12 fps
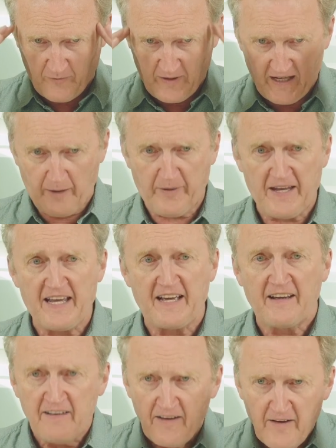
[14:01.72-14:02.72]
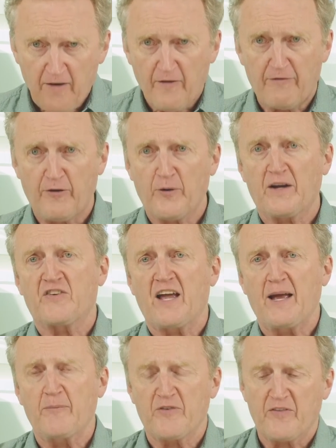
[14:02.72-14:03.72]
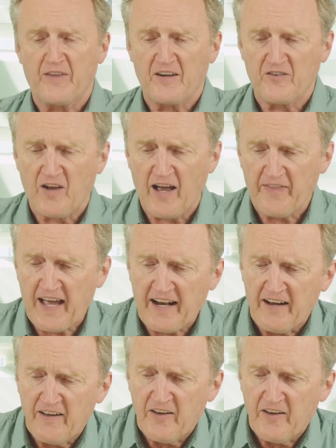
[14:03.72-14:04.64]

to be up here for exams and things like that.